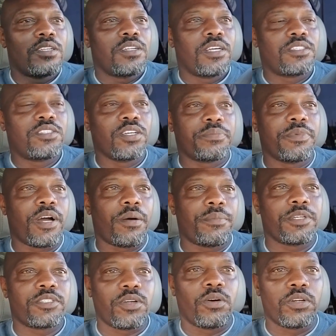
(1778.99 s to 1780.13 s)
They took me out my
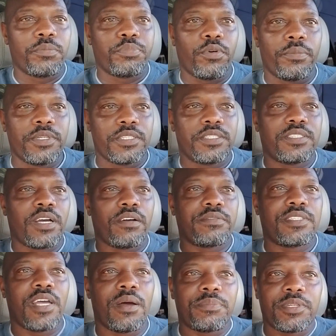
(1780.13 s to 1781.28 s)
zone and brought me to South
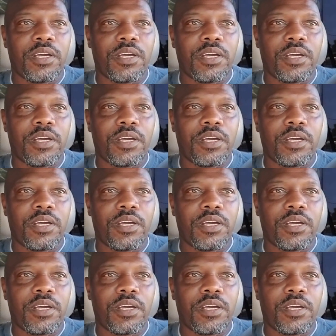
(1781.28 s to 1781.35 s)
Tampa.